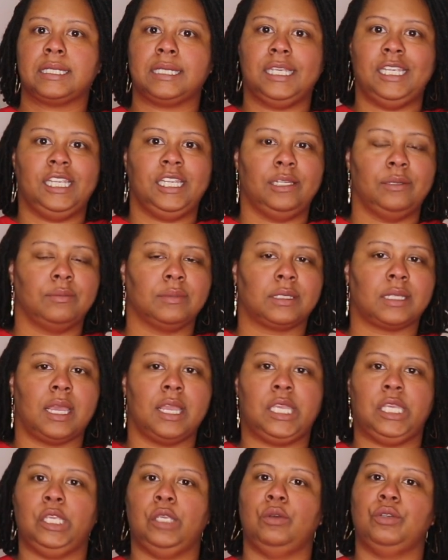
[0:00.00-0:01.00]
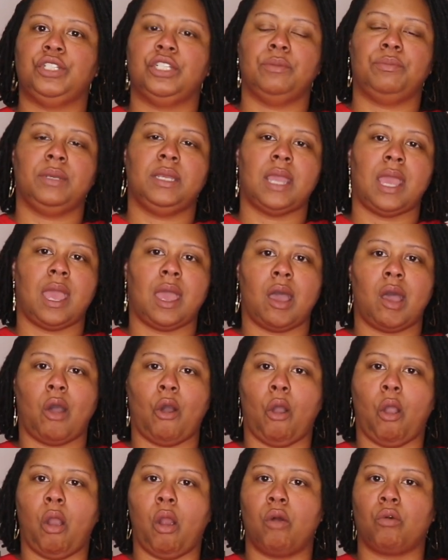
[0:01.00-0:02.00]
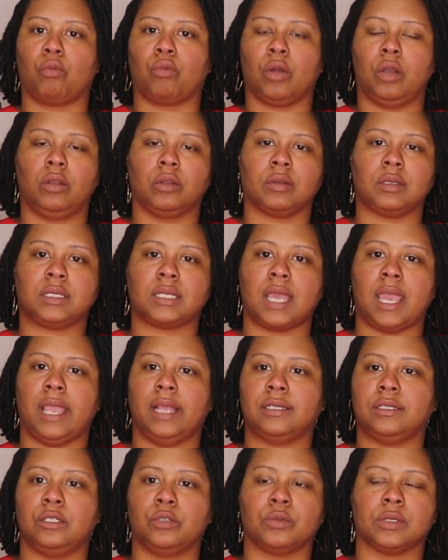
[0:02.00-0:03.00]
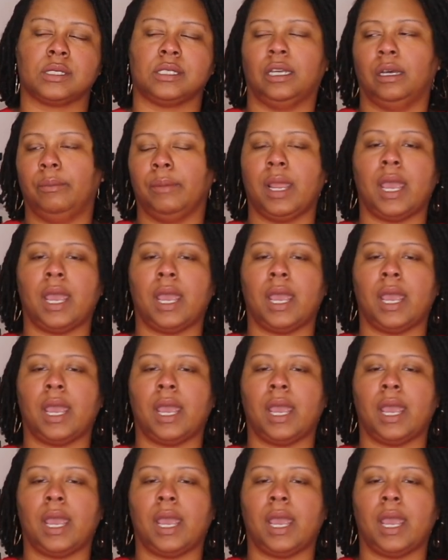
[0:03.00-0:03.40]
seems like you should be out on roller skates doing something.